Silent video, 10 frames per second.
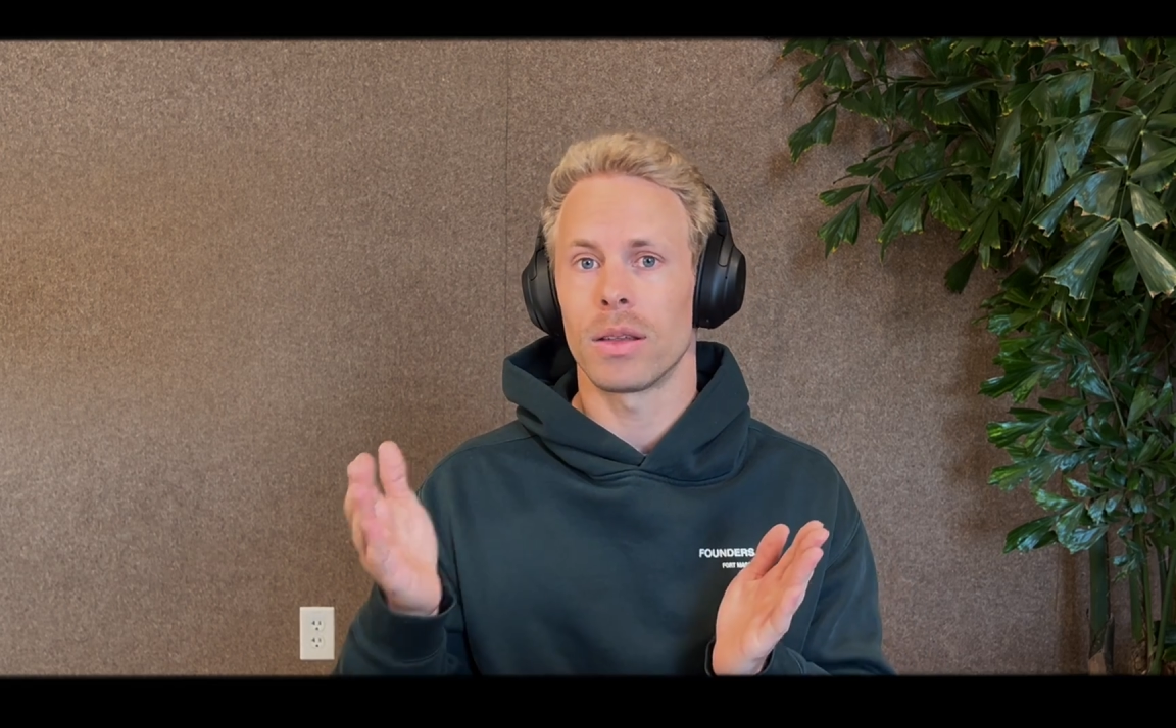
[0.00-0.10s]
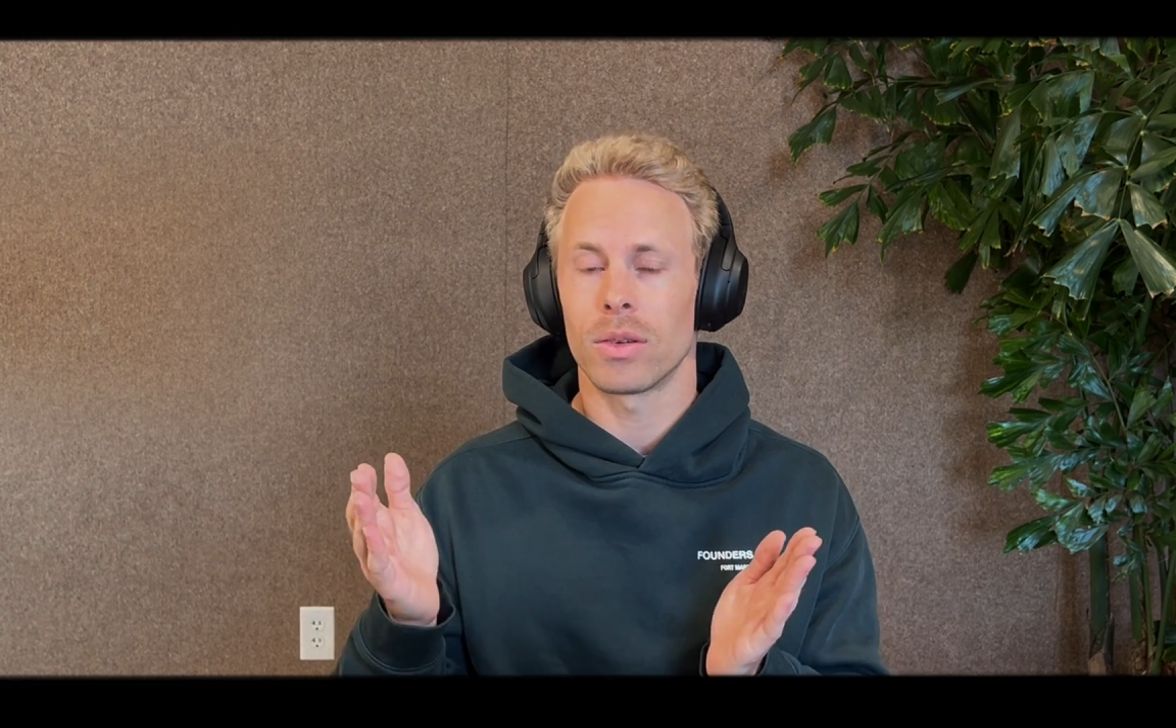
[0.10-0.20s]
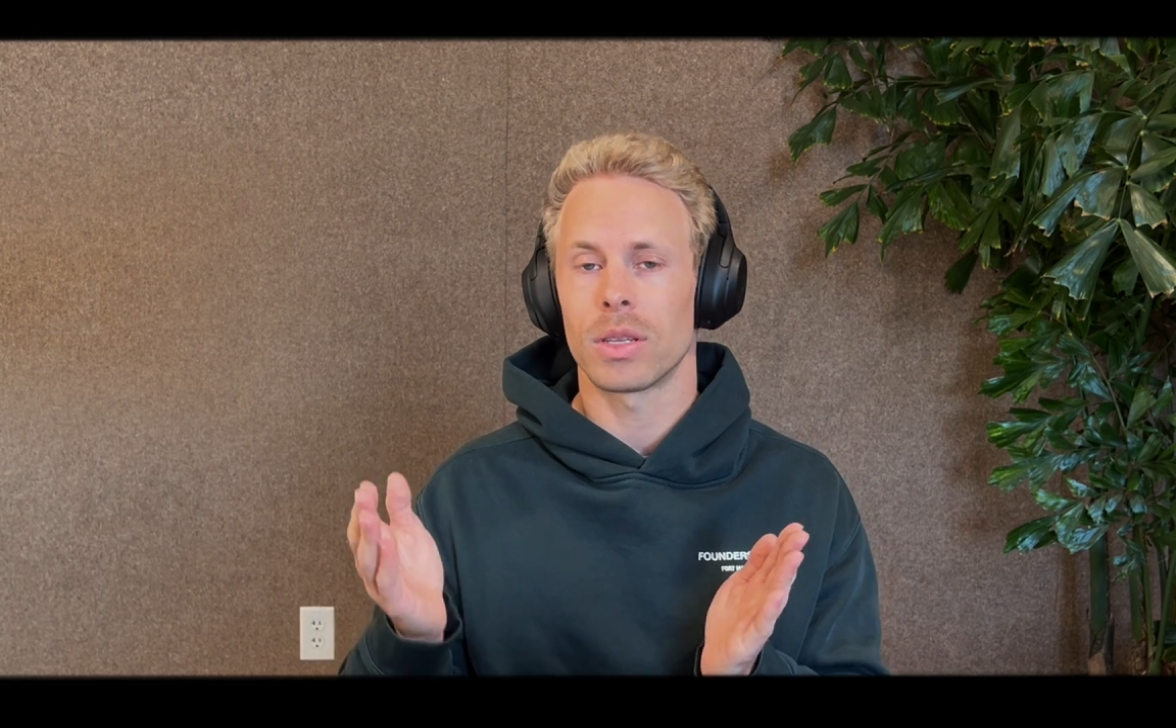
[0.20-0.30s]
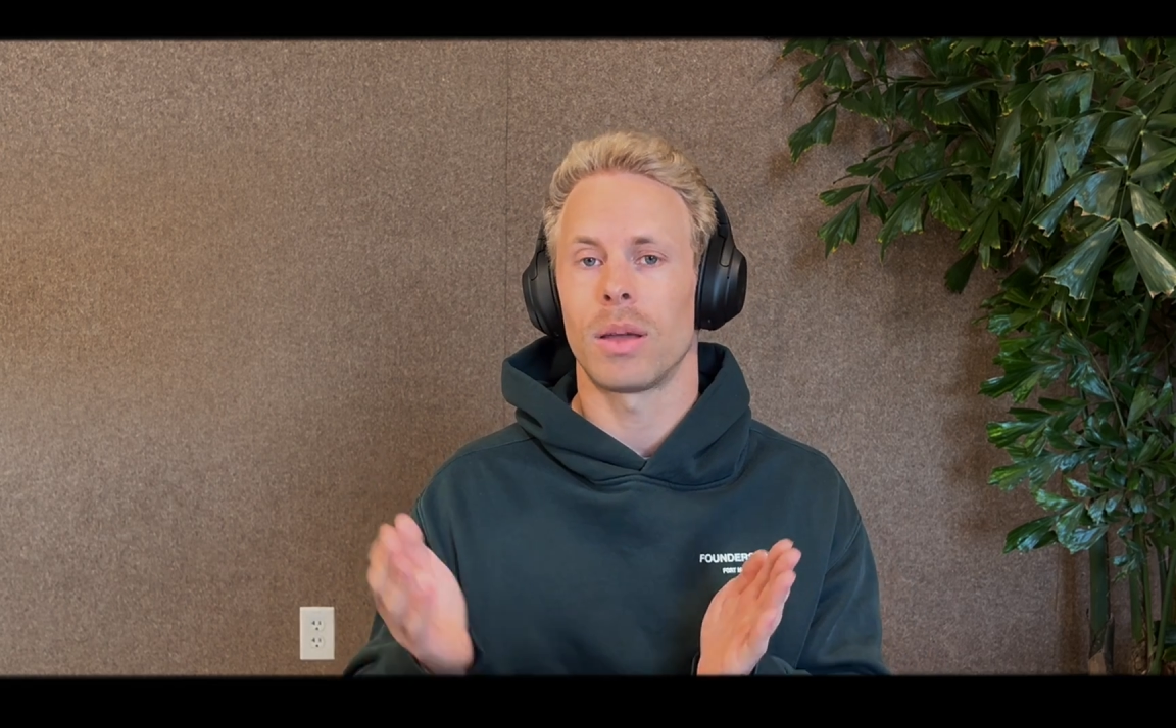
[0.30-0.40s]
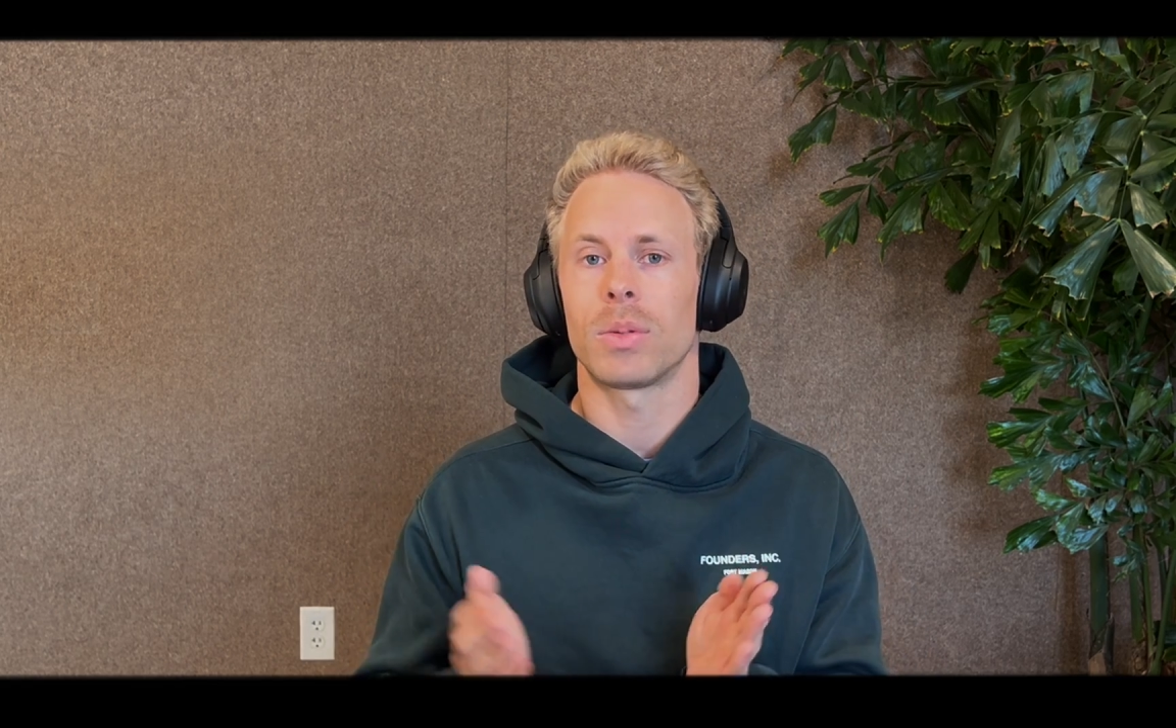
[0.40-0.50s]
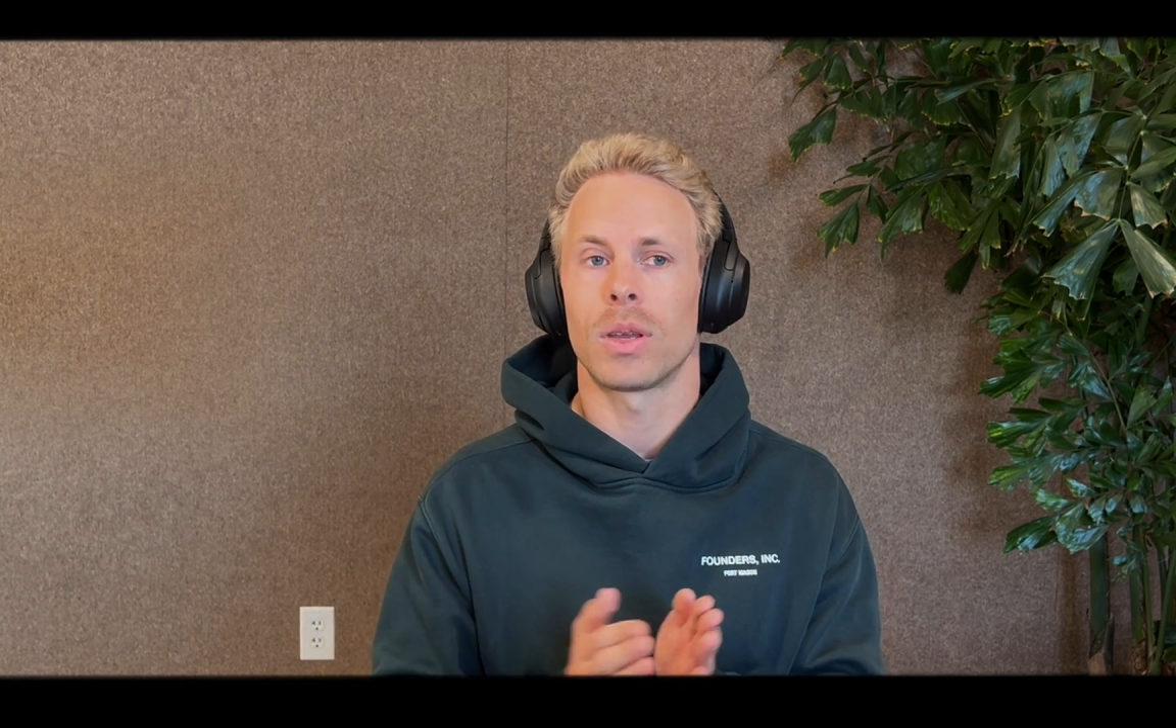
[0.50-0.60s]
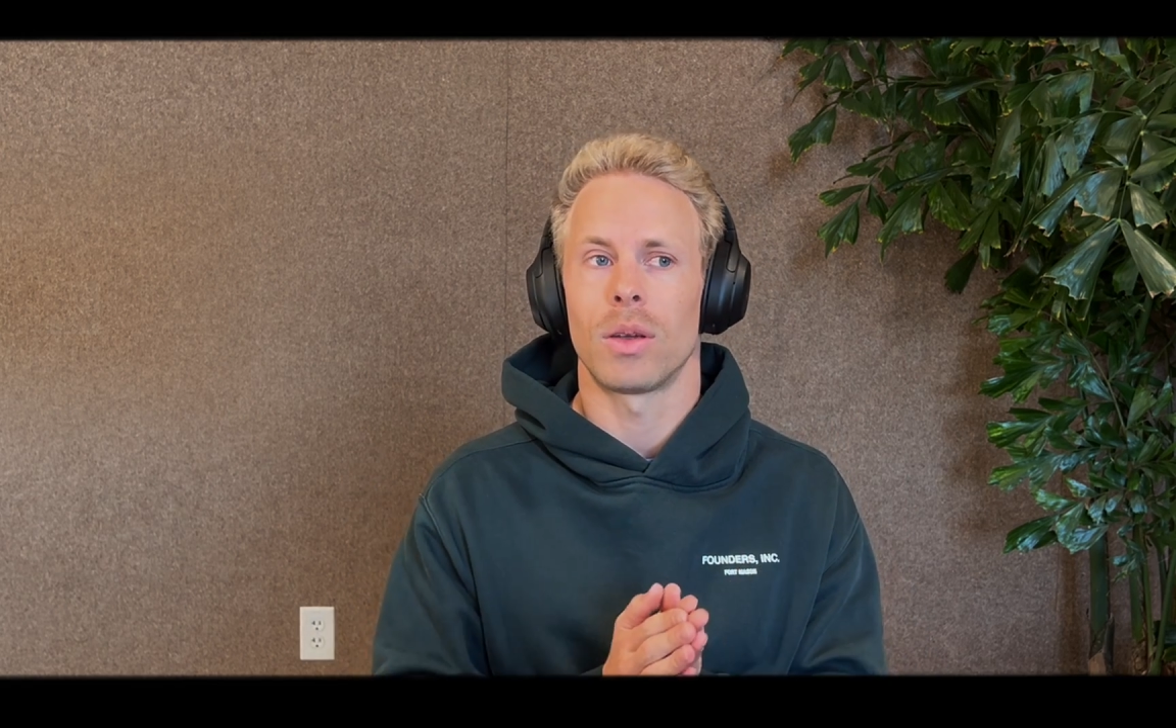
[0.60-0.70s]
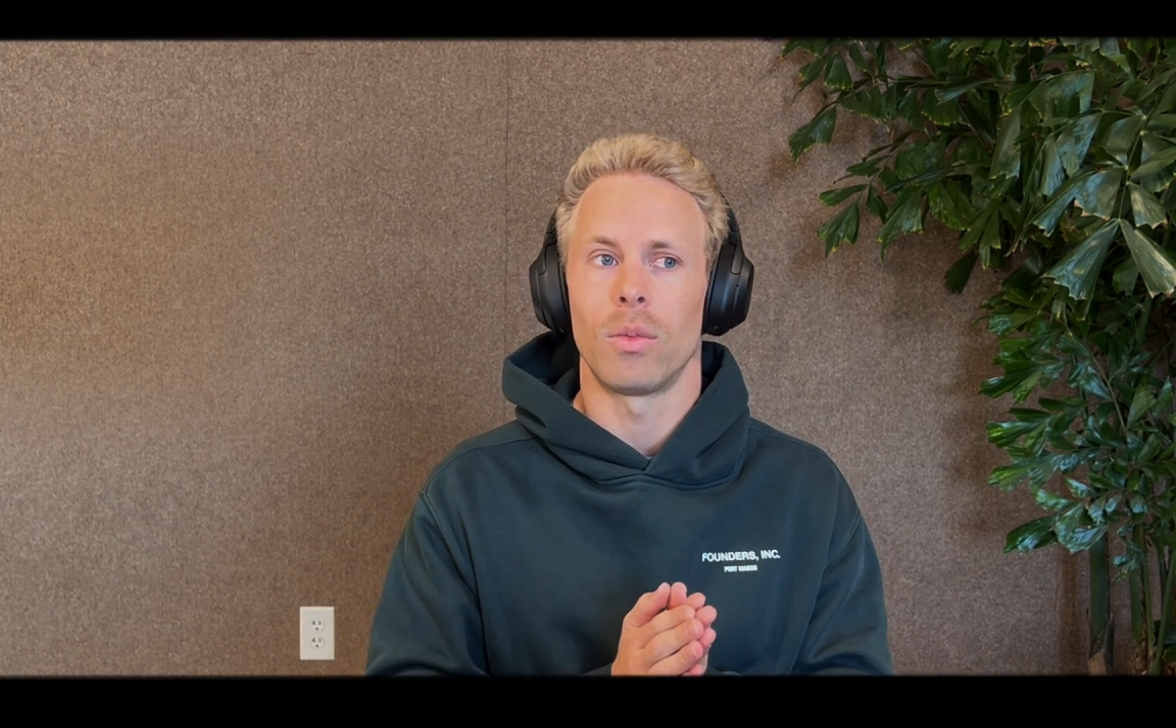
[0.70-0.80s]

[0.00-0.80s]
those steps